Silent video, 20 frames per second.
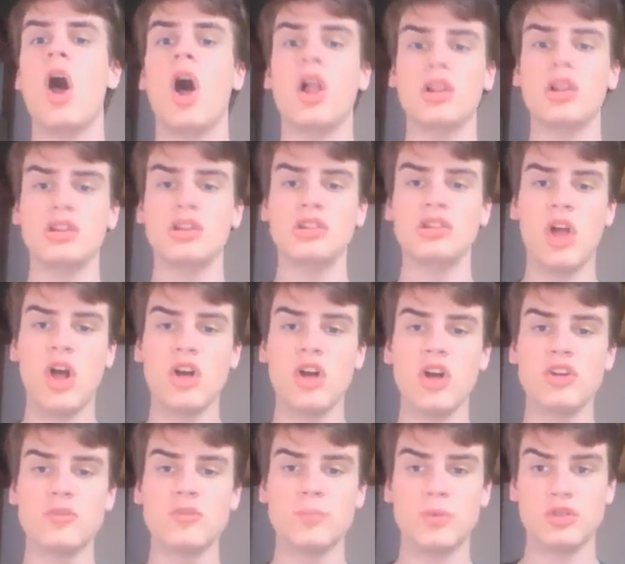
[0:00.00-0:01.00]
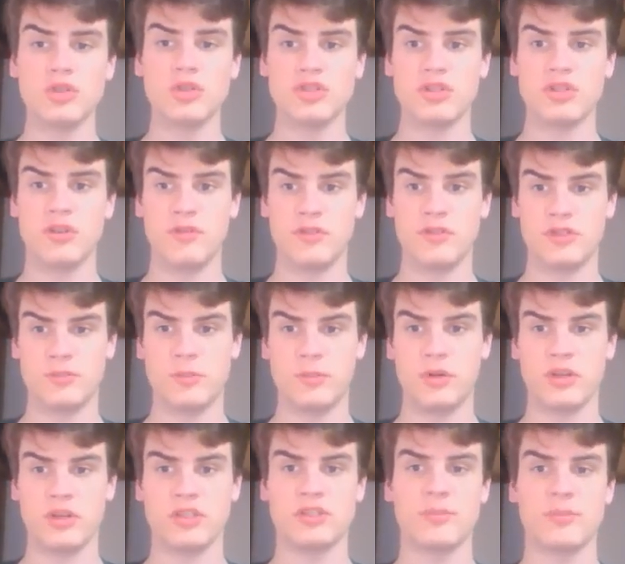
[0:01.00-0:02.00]
A large portion of this
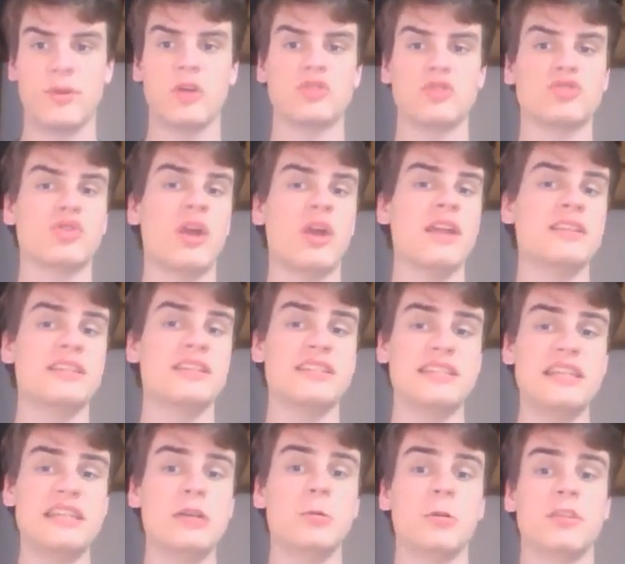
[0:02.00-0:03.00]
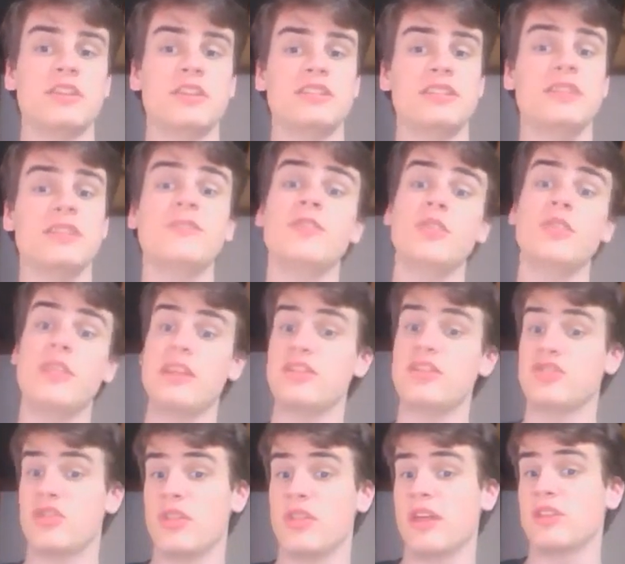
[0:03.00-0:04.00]
book is about trying to deal with the sinful
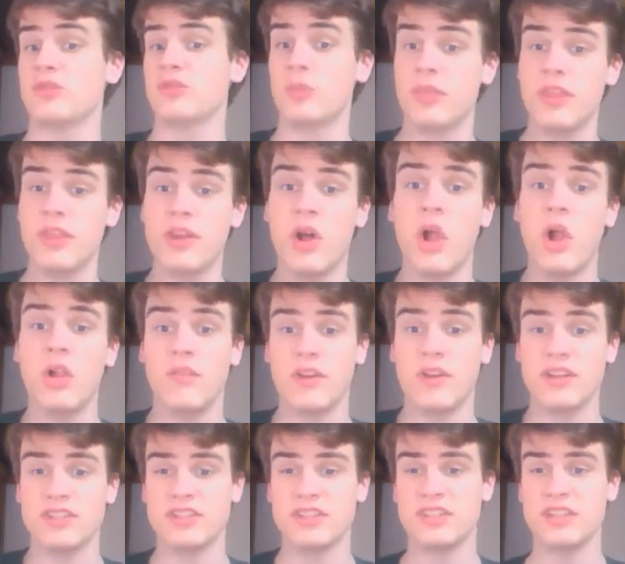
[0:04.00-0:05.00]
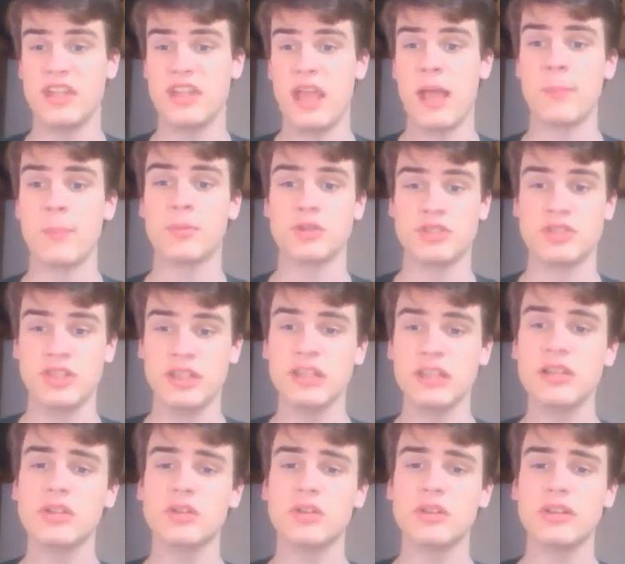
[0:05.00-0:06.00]
nature that is within all of us. And
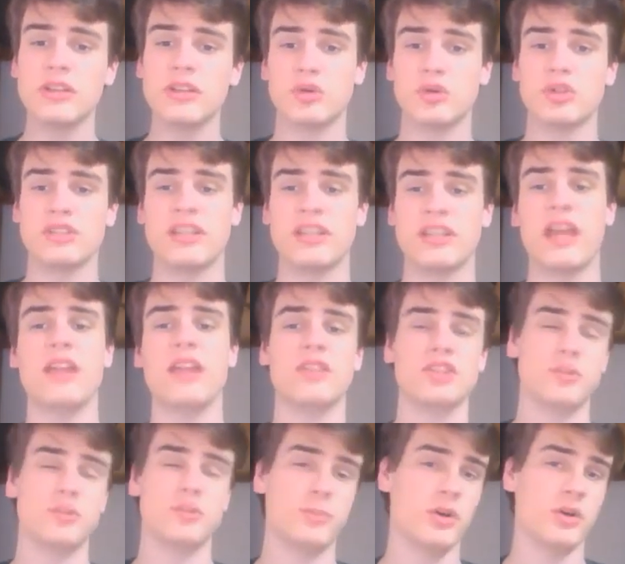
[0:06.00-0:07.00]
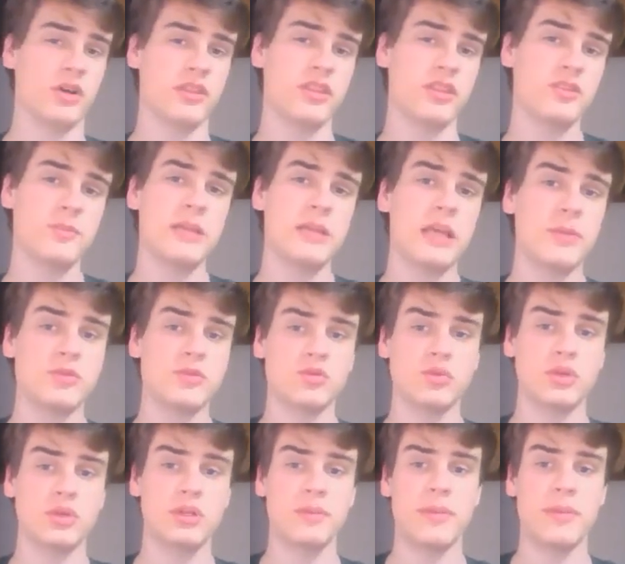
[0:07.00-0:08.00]
particularly towards the end of this book, this becomes a
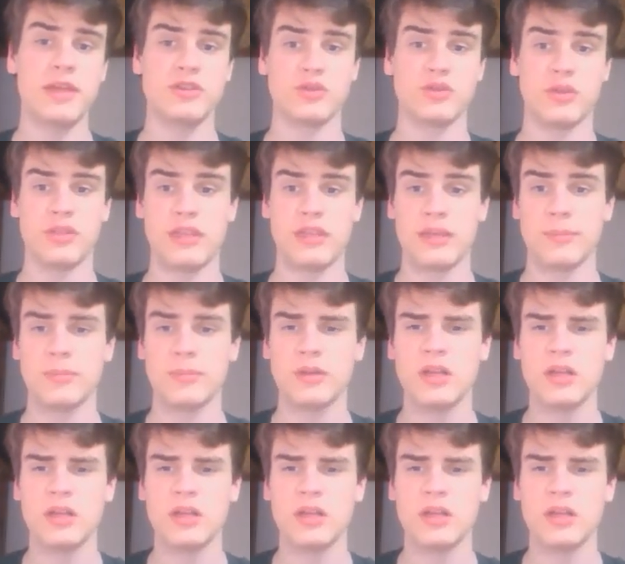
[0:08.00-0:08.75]
really major theme.